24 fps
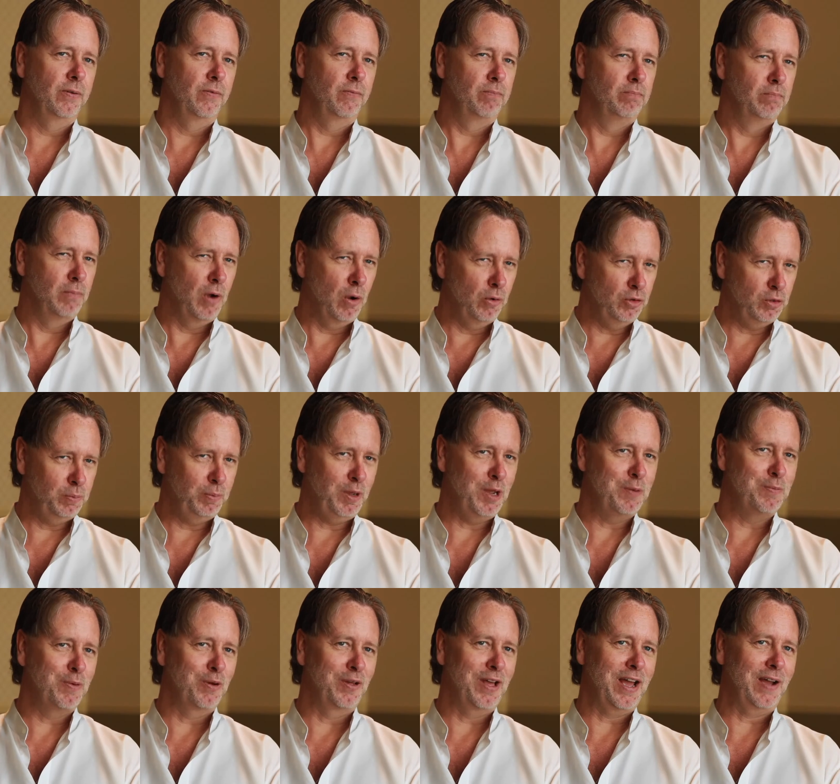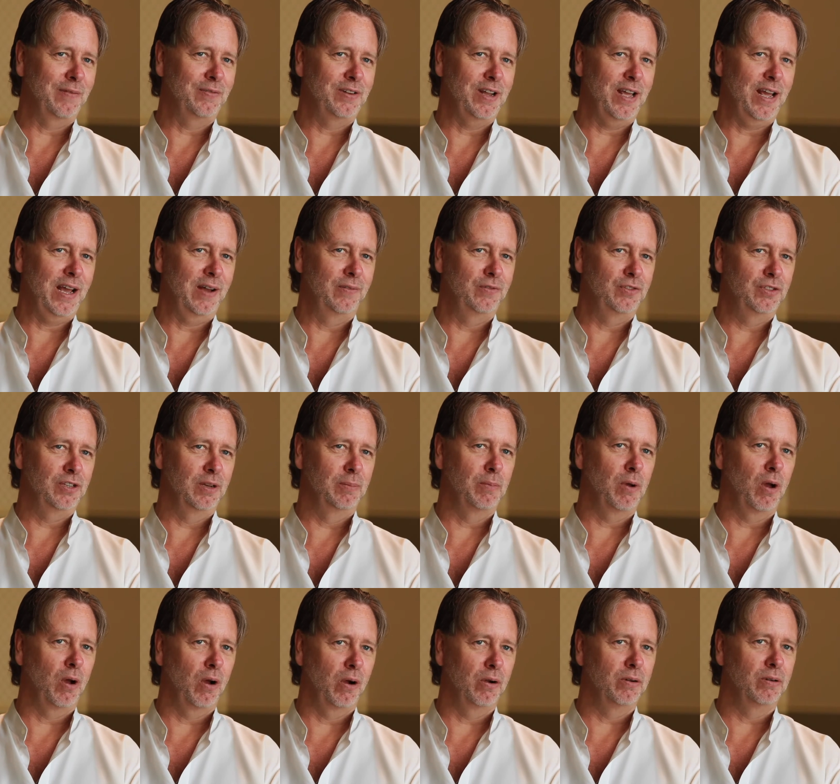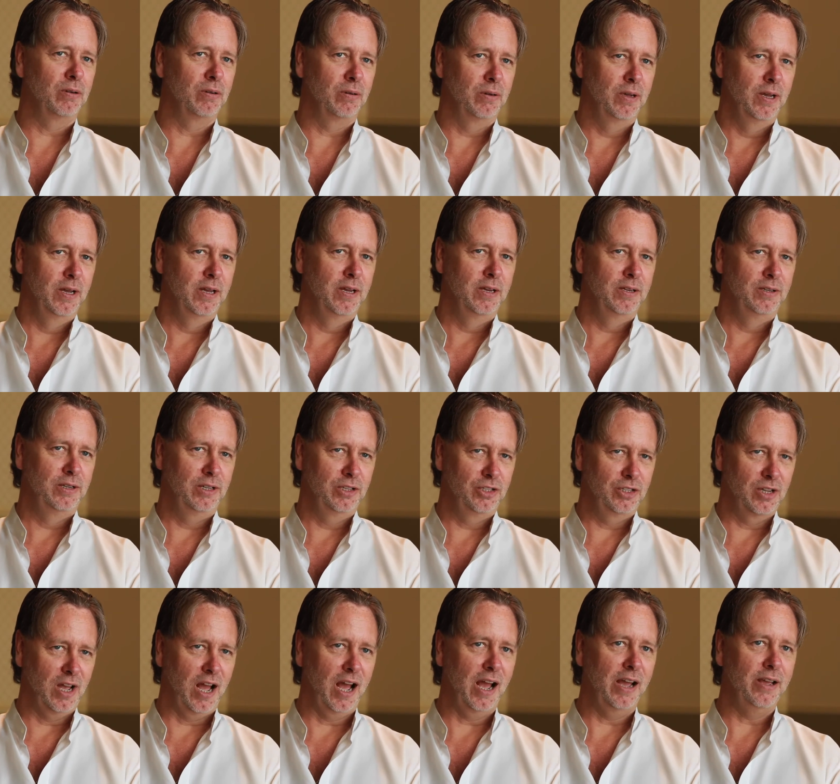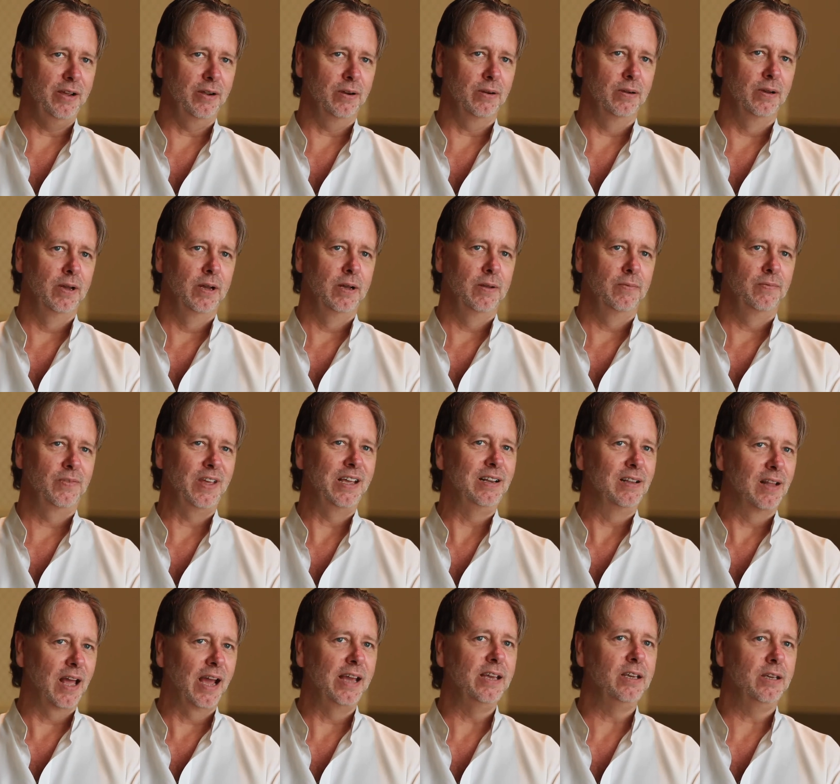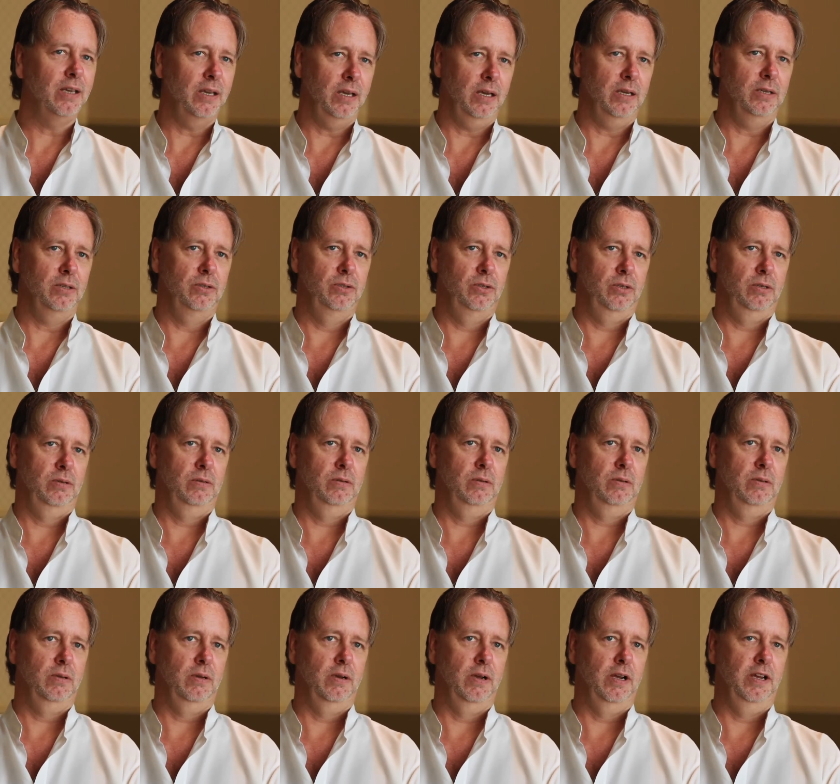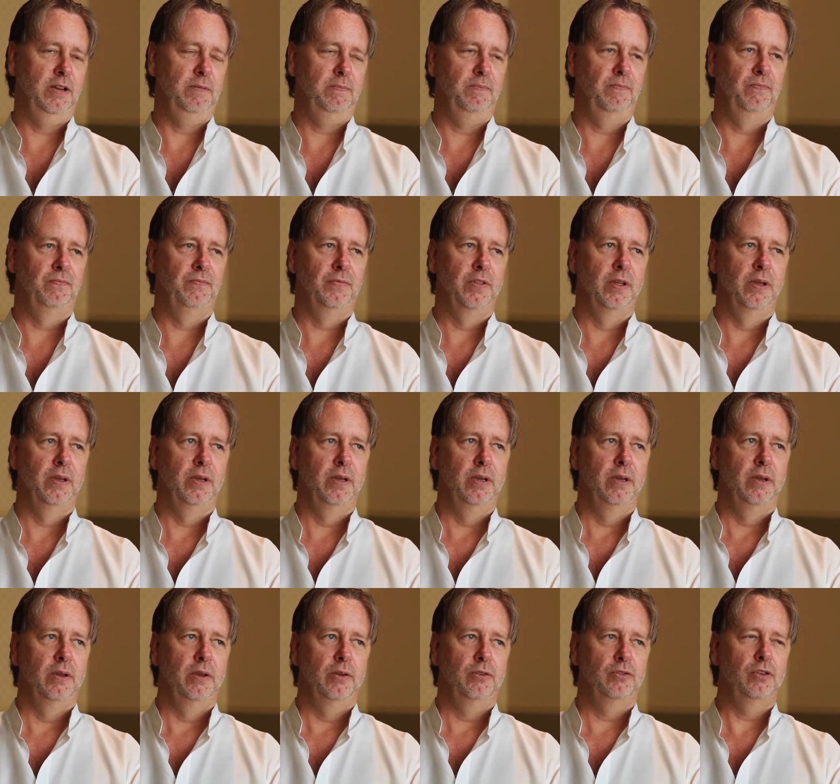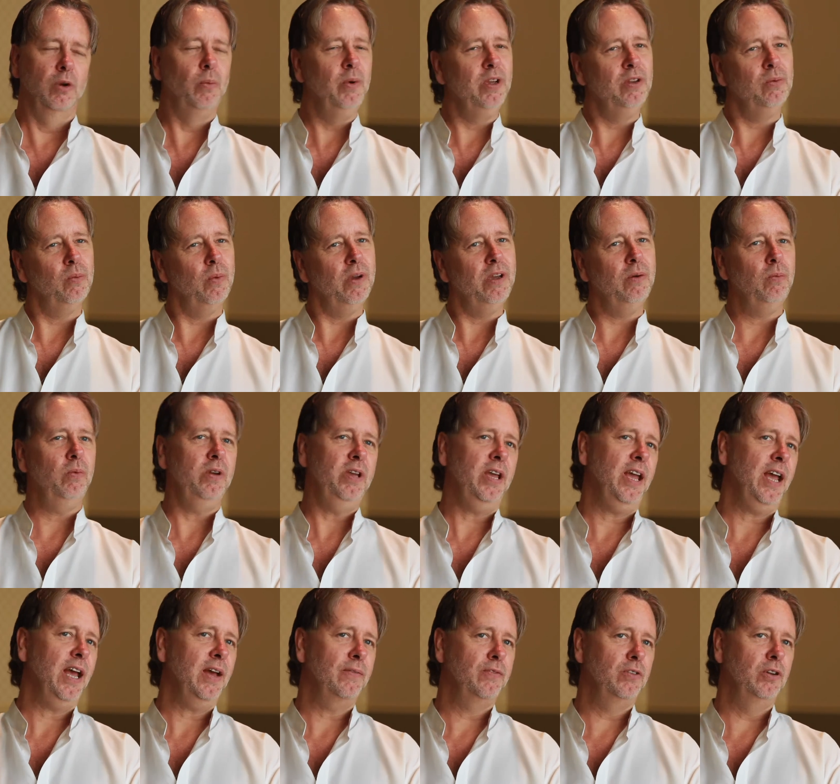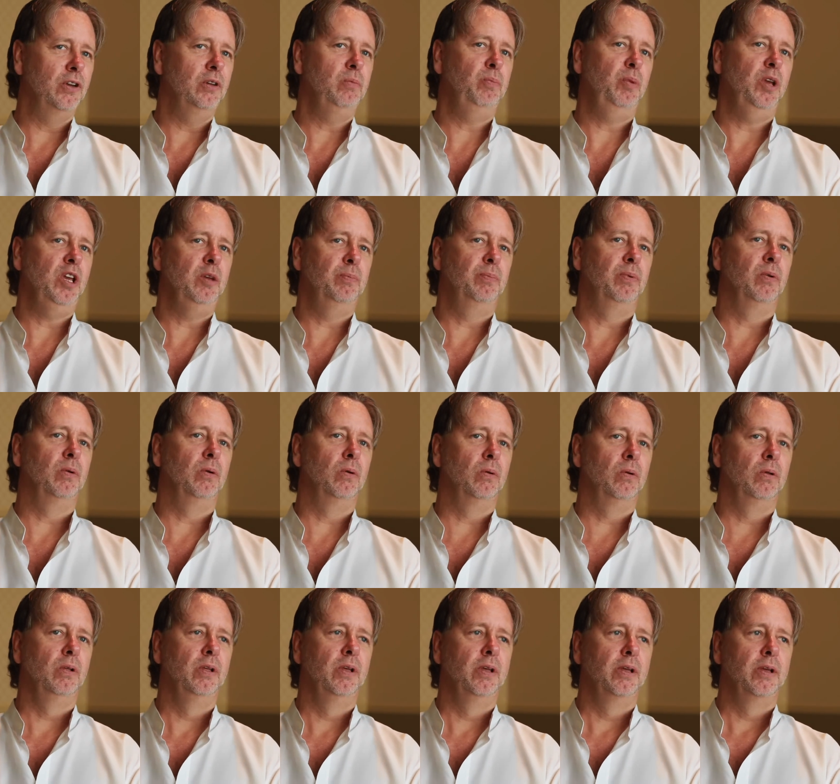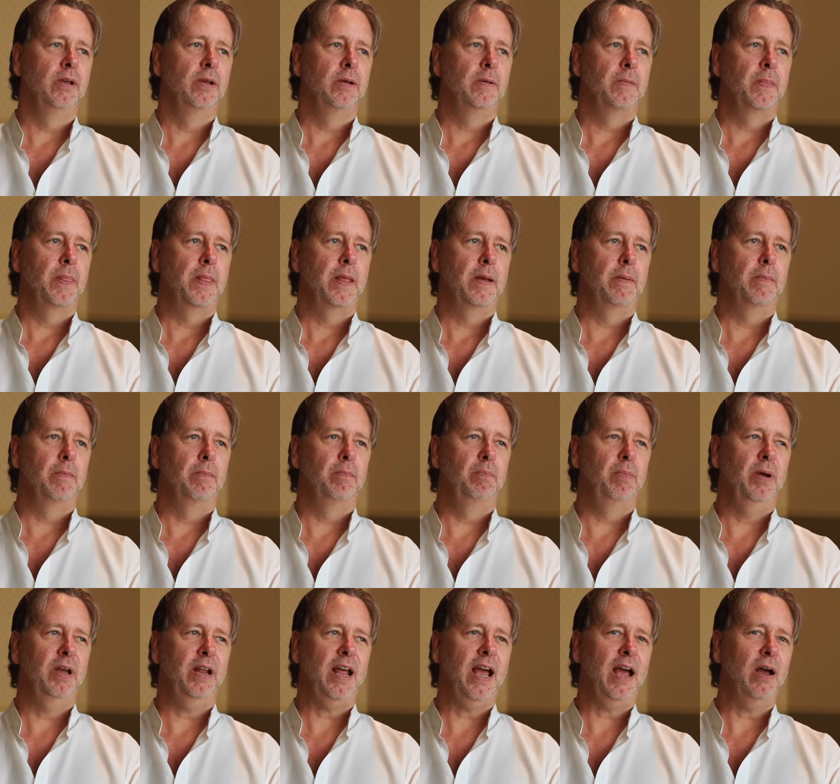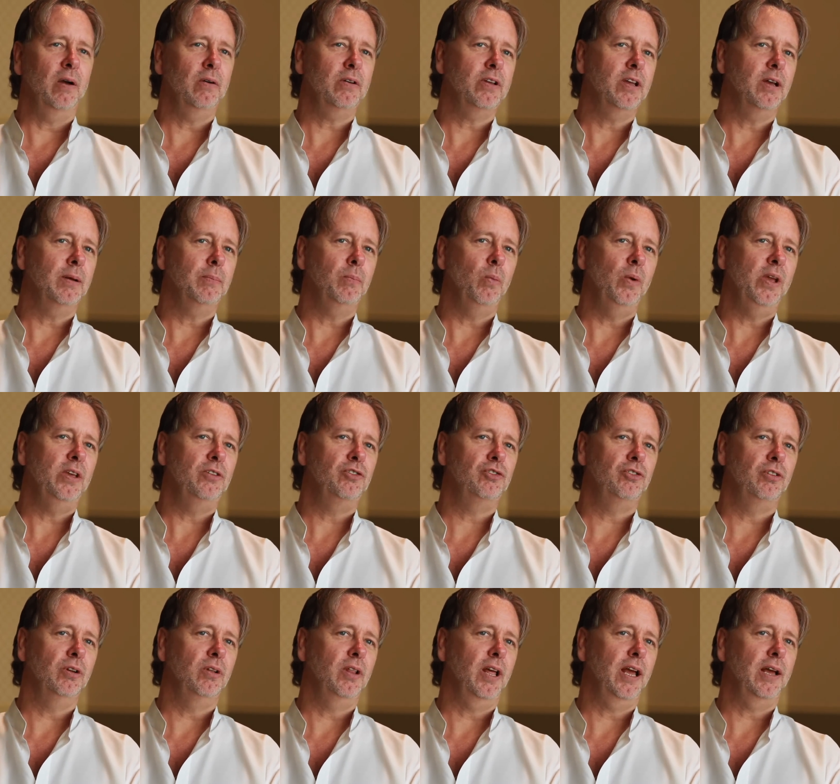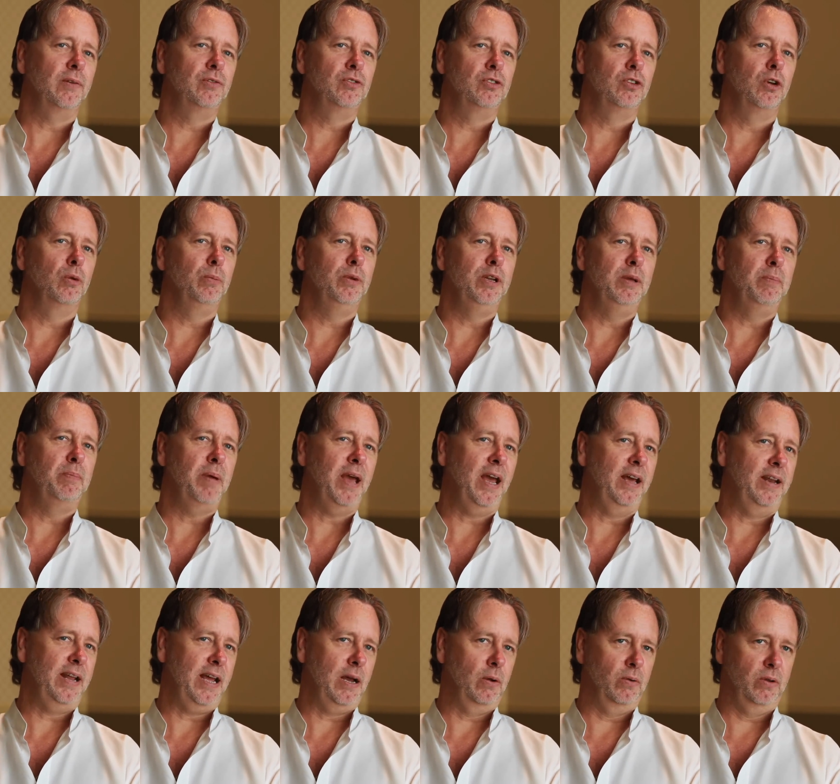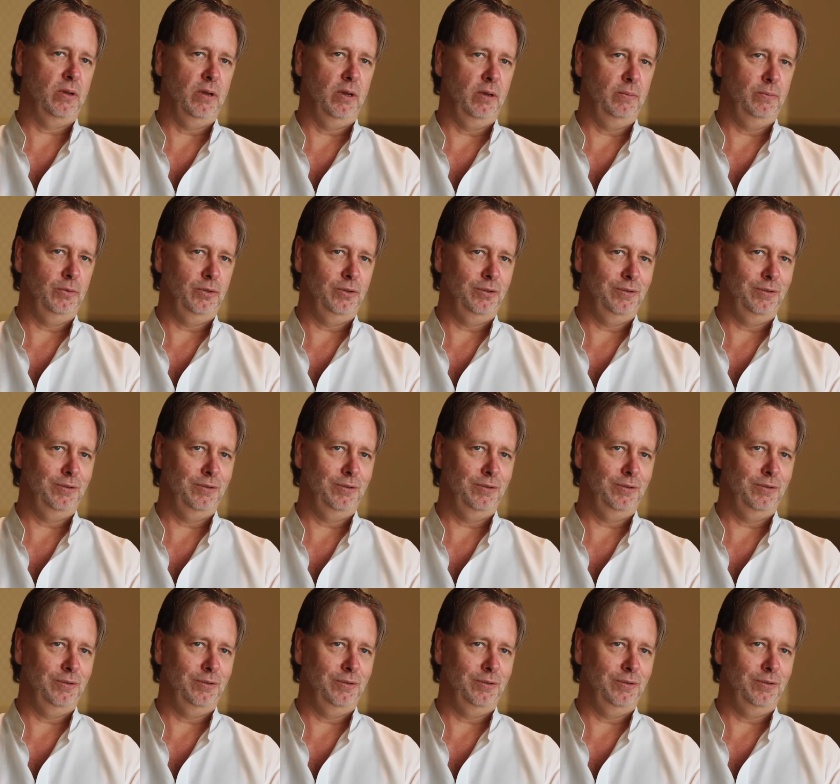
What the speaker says: most people have to have some heart or desire. They like kids, all right? So we have good people, but how come we still have so many bad outcomes?